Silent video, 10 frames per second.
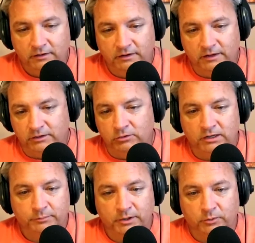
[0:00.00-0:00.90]
And you can get
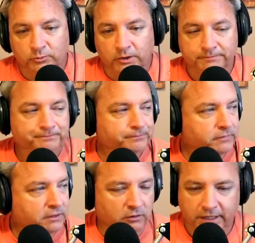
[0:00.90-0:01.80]
to pick which one.
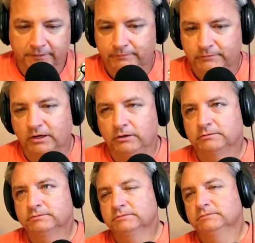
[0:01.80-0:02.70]
Okay,
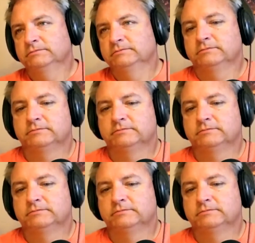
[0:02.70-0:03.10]
so the